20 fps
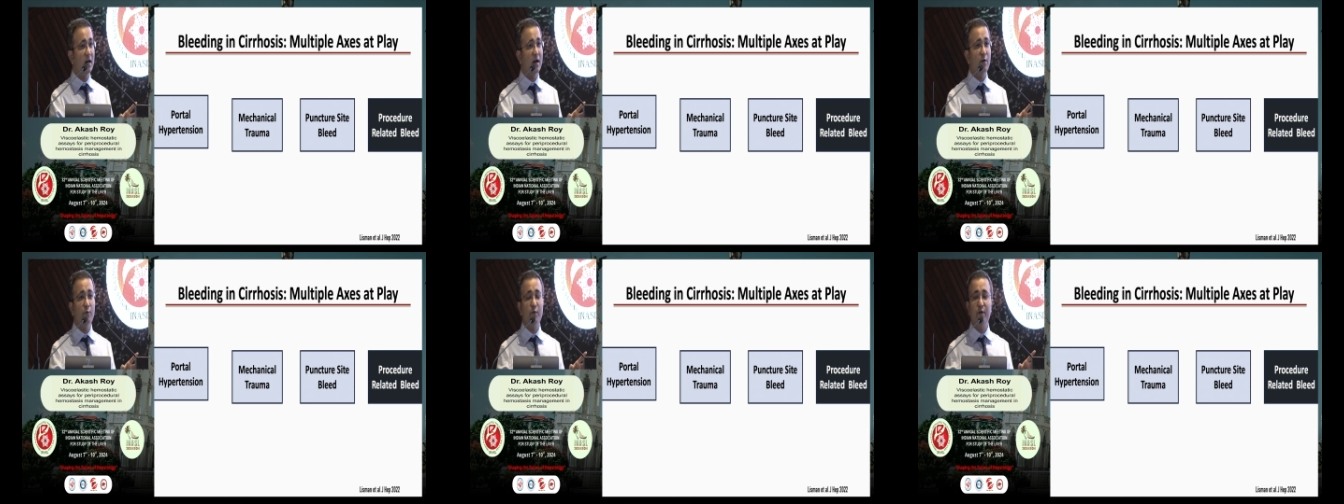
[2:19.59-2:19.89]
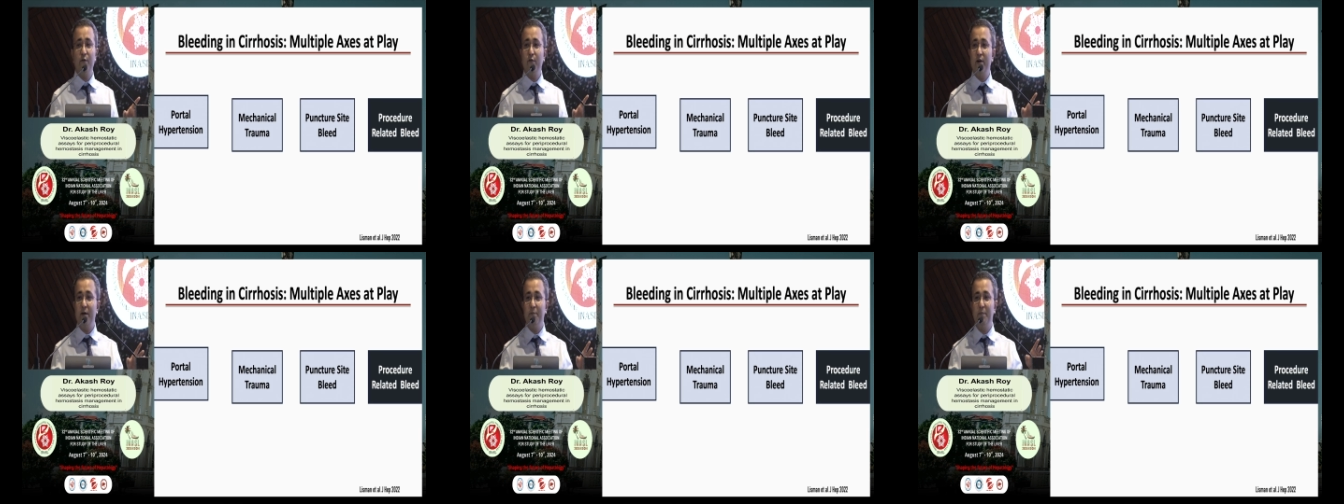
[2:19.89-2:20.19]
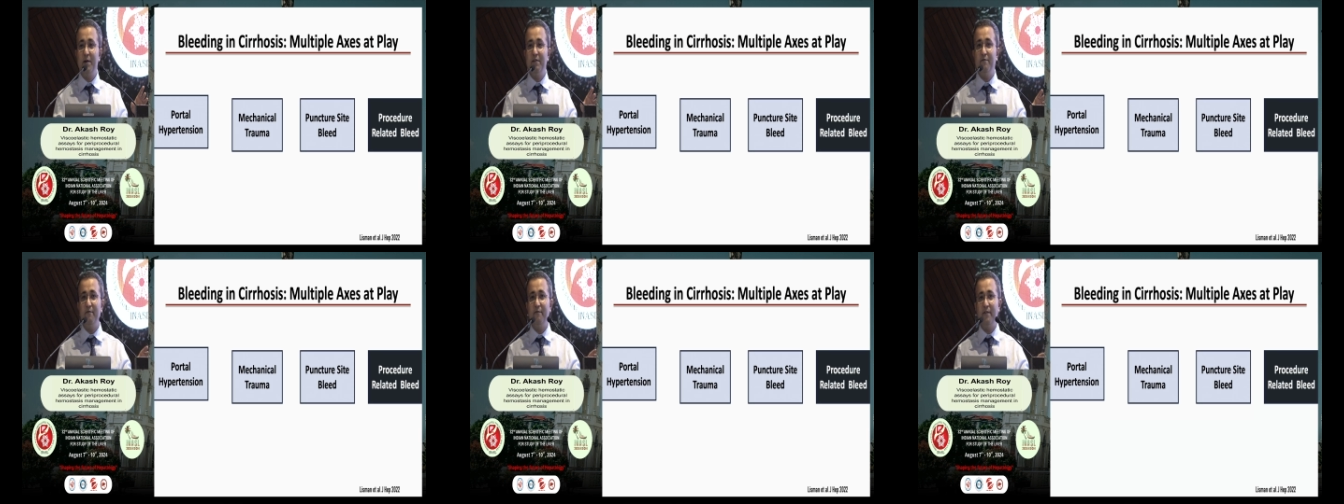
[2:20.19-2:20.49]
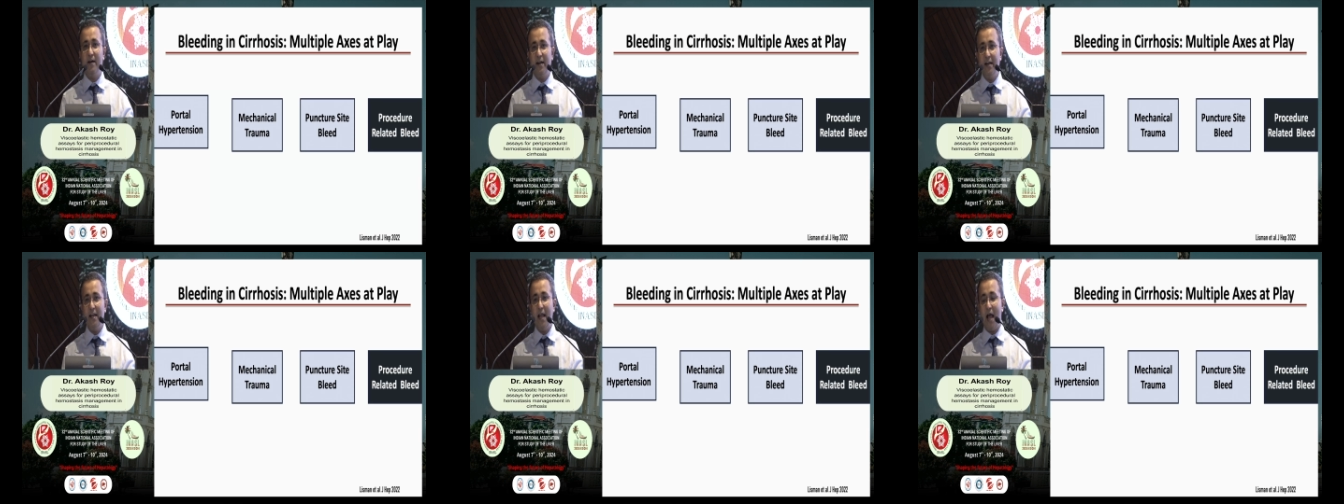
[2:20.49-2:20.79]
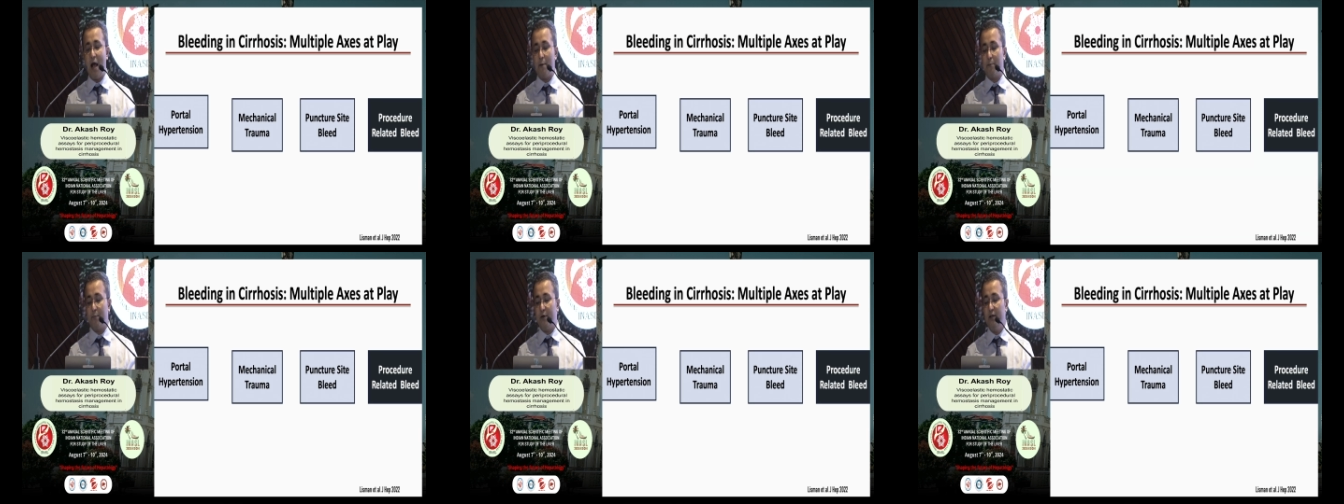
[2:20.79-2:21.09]
We would have been very
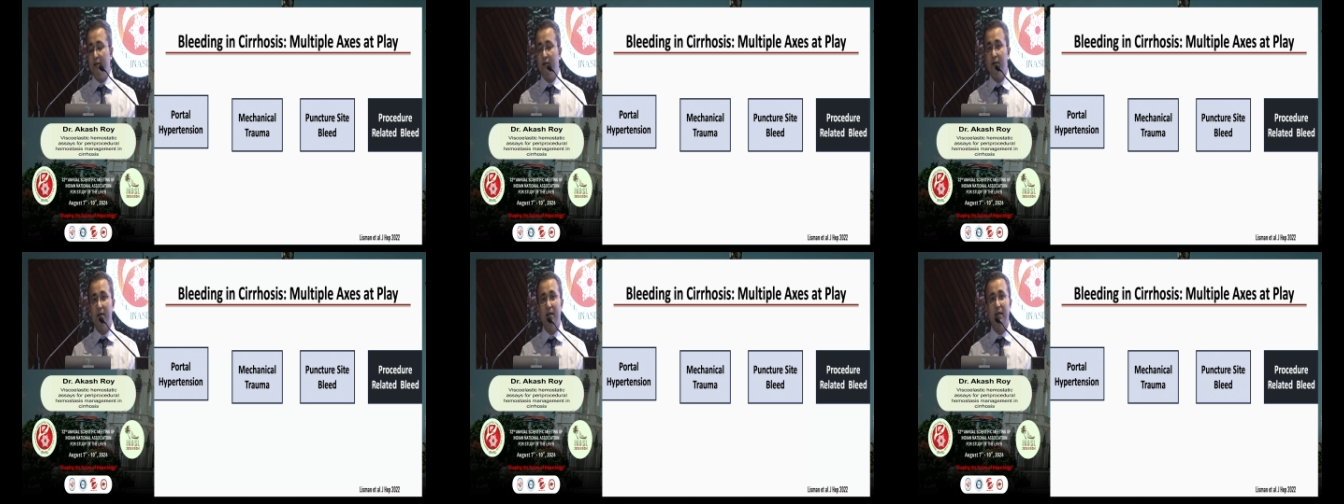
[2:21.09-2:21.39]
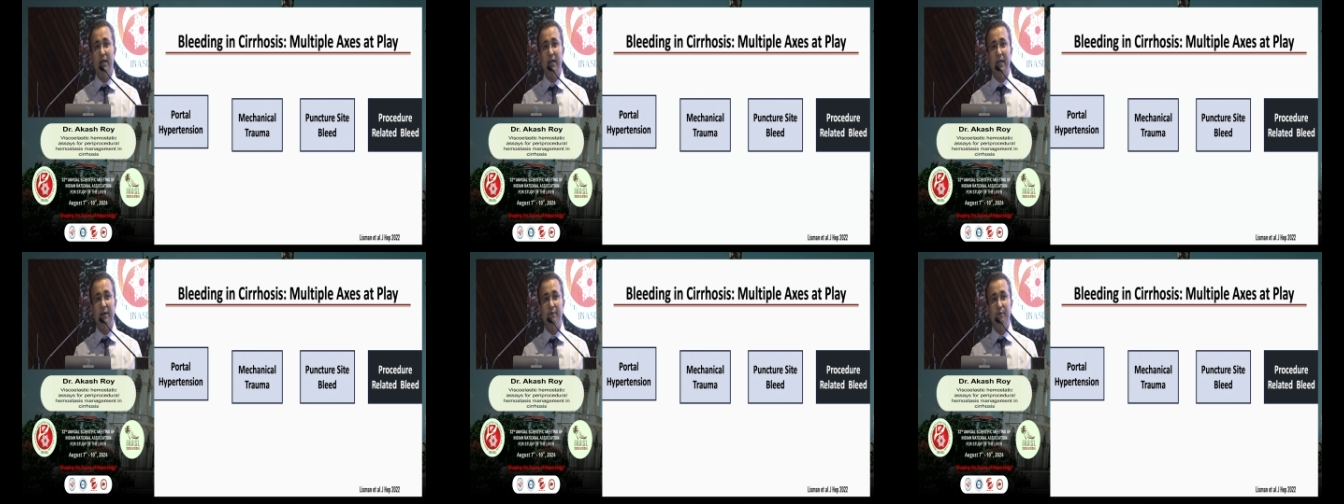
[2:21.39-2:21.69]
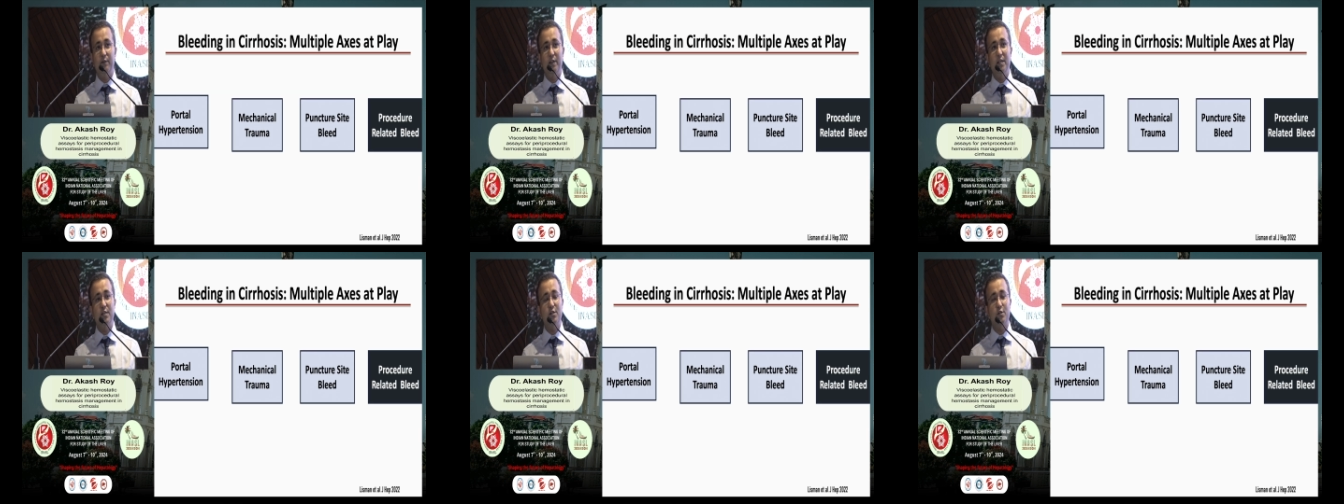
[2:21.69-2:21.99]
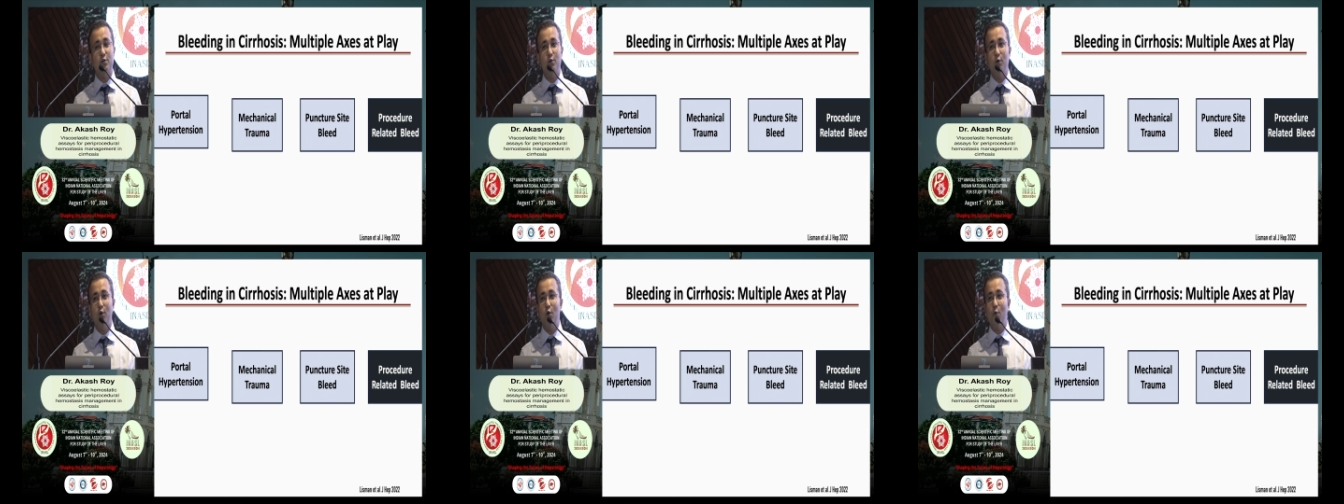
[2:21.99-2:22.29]
happy if this